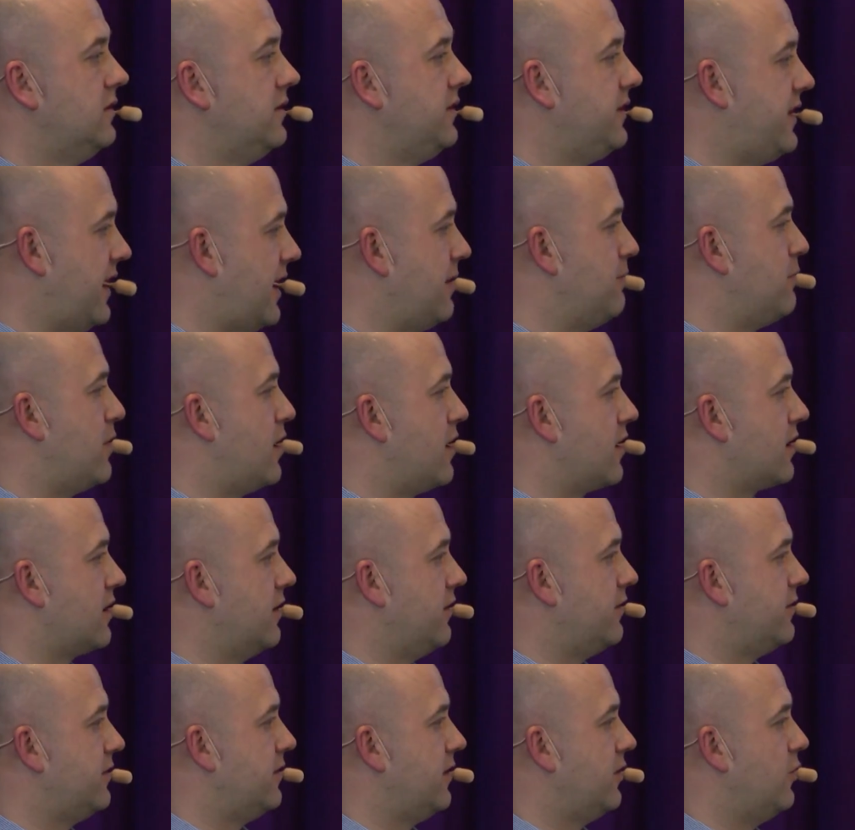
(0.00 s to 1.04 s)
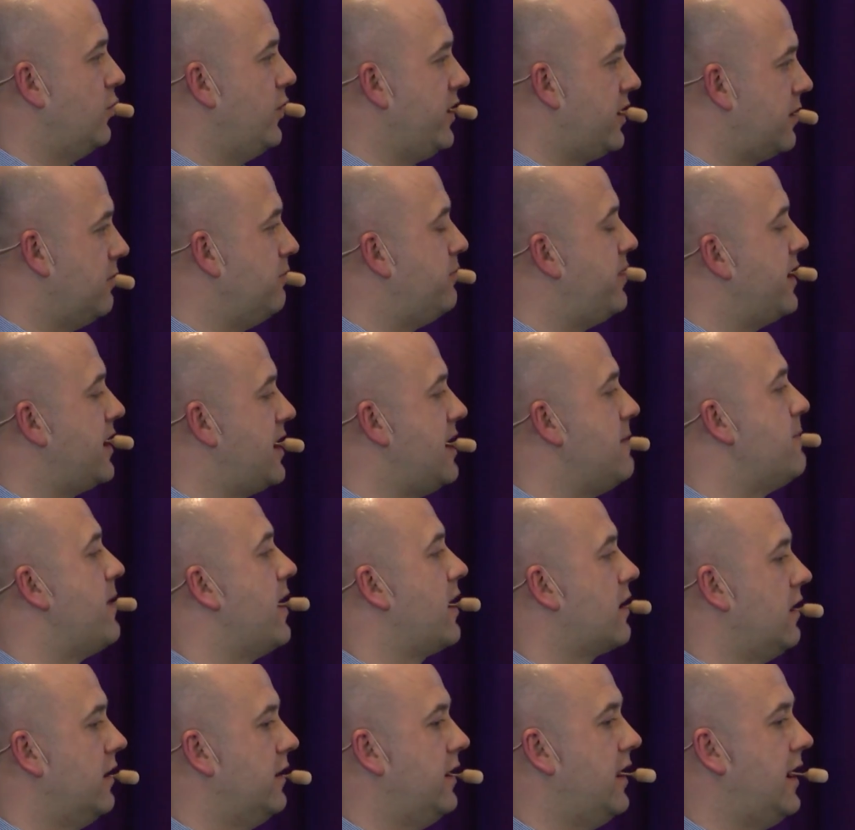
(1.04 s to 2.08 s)
that market, we can
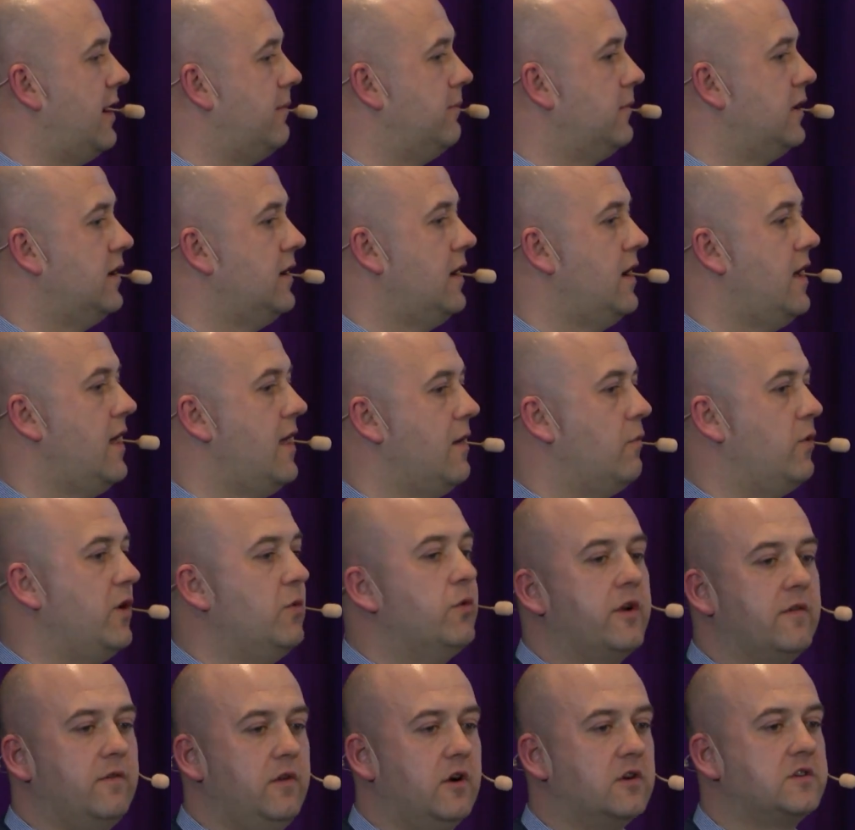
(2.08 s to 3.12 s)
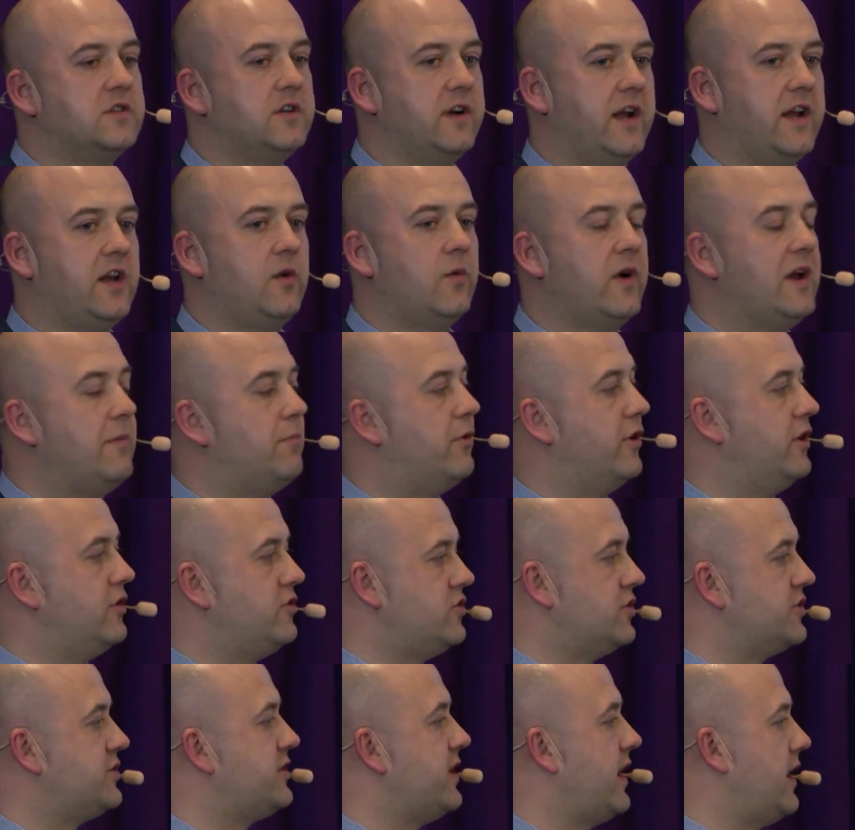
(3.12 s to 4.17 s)
piggyback on them. We would have looked at it anyway, but
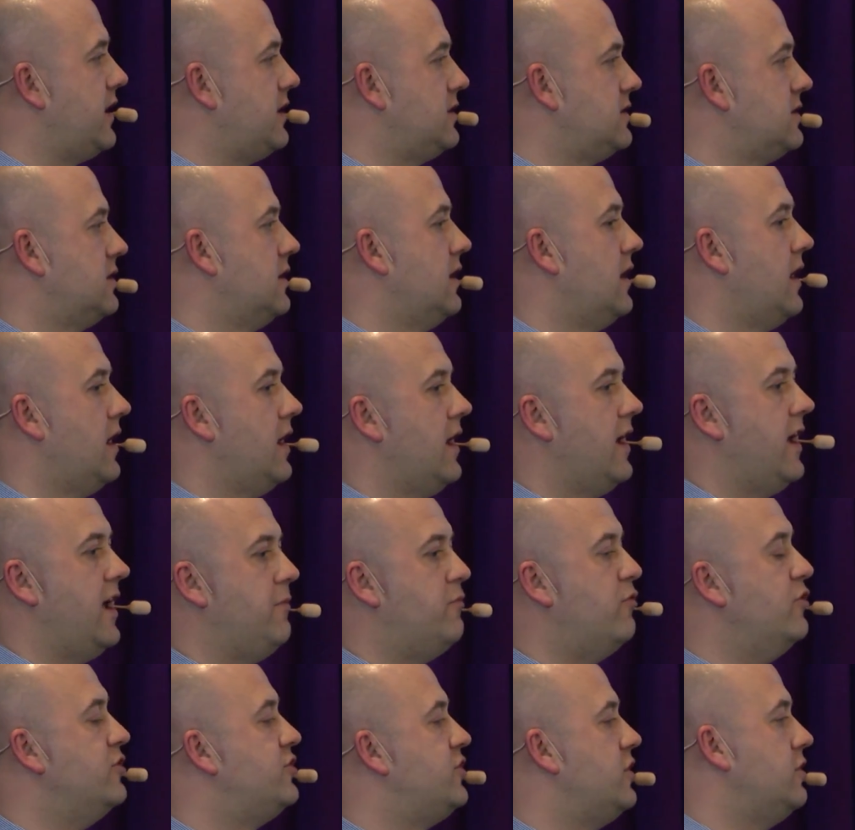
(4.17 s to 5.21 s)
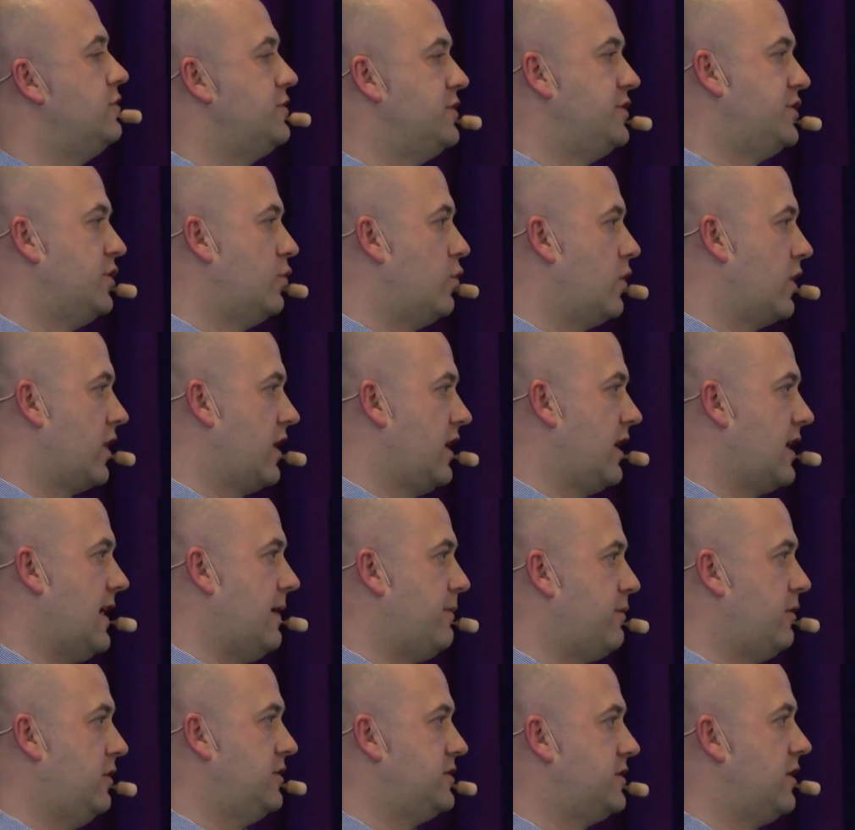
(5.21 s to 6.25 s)
it reduces the working
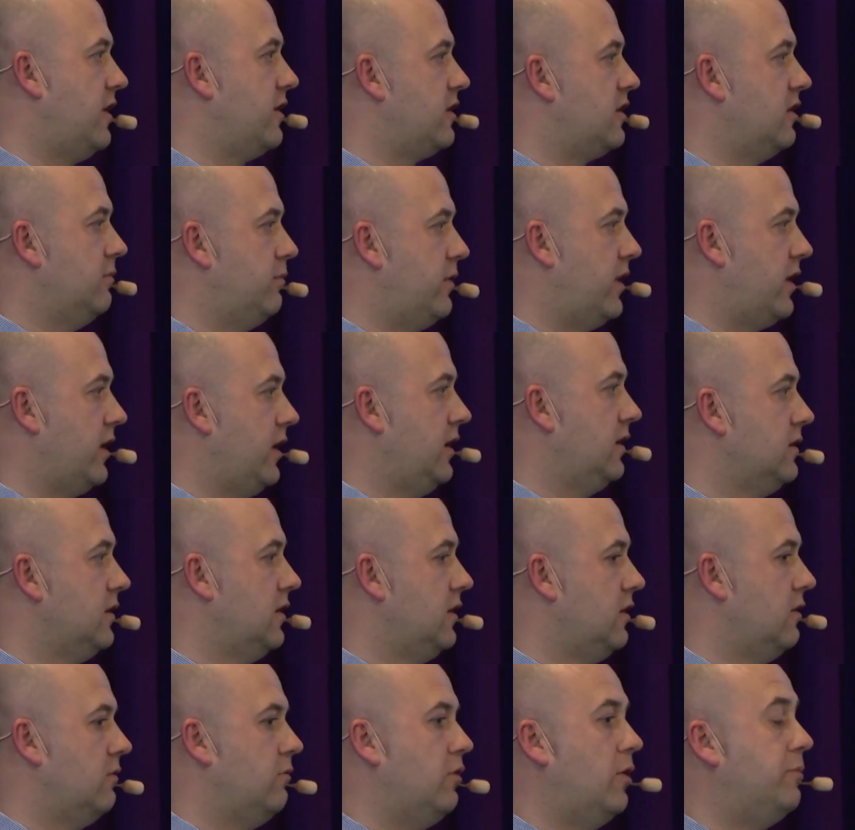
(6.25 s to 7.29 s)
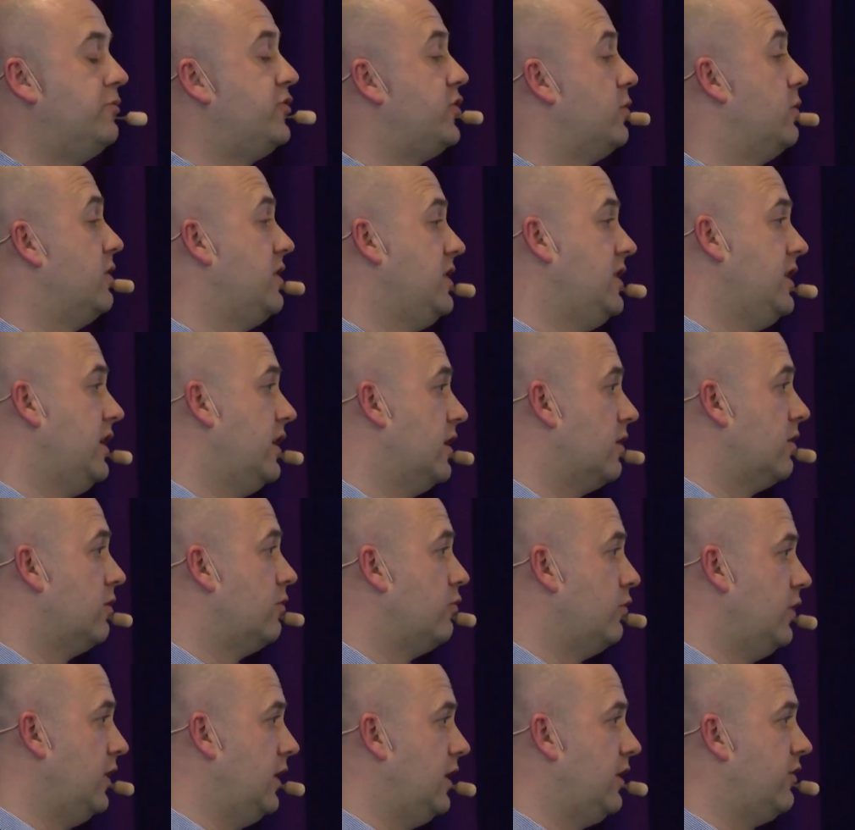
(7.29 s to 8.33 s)
capital cycle by up to a year,
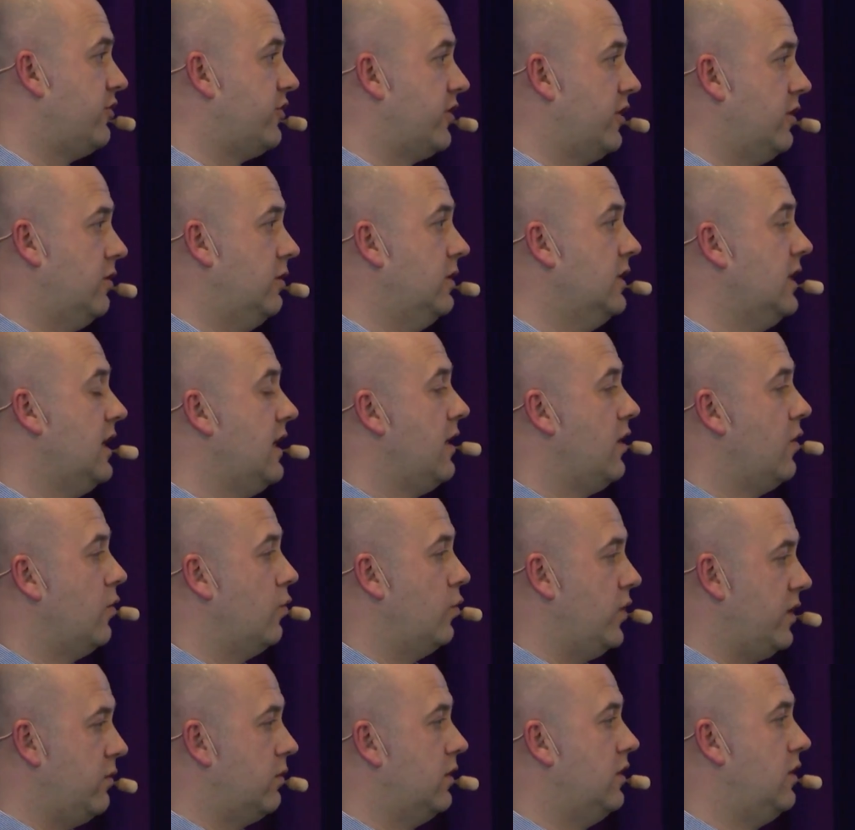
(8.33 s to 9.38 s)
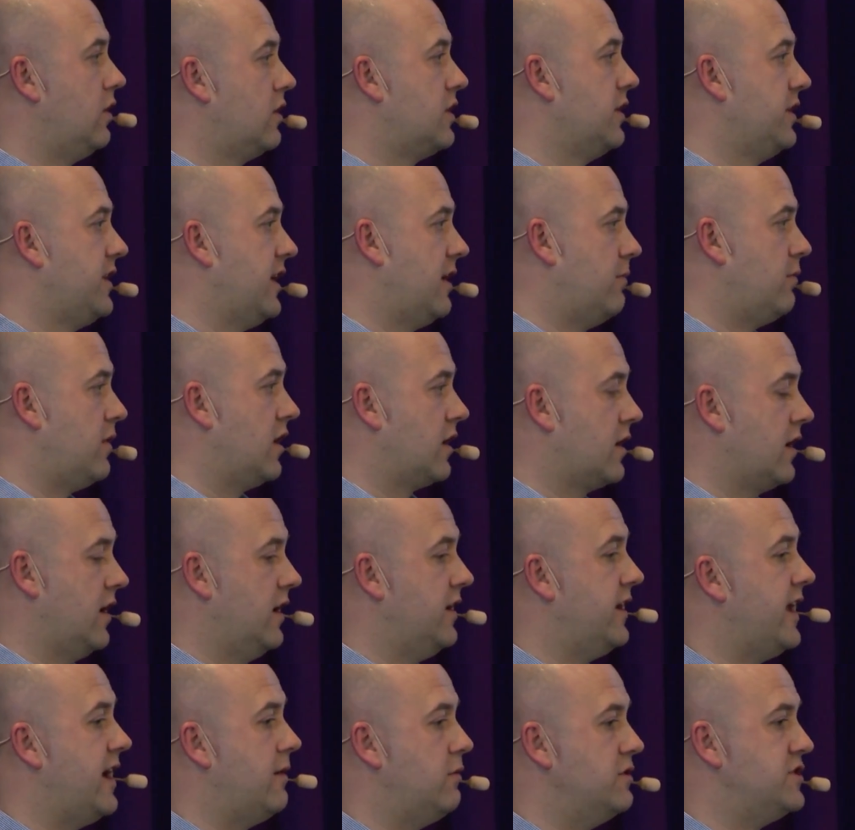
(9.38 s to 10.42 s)
really. So we will look at that market, and
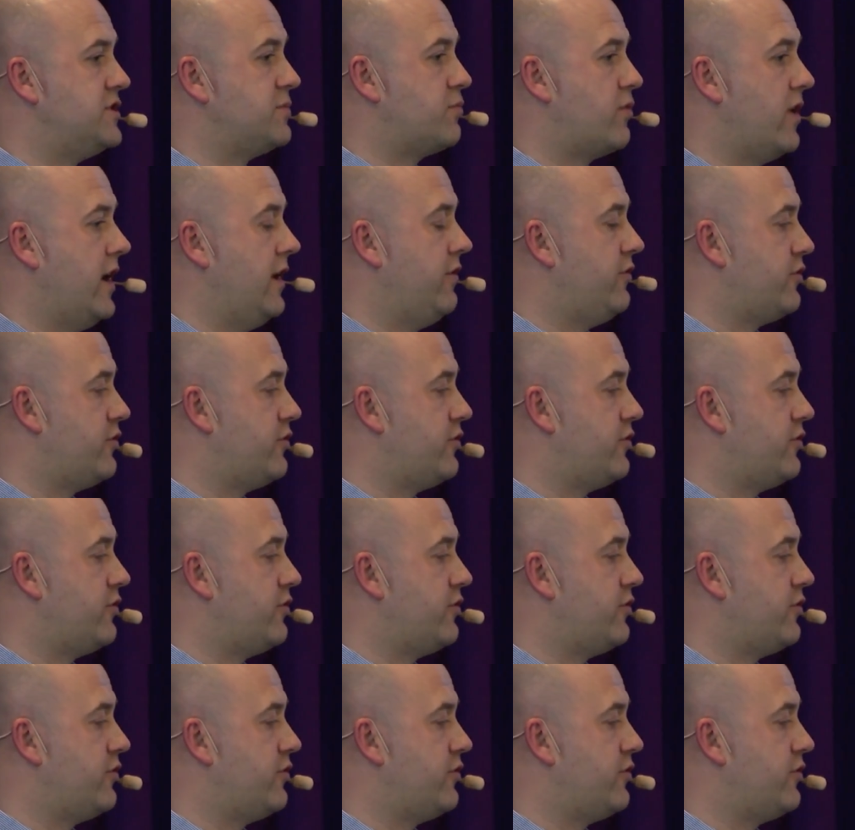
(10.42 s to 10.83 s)
they will spread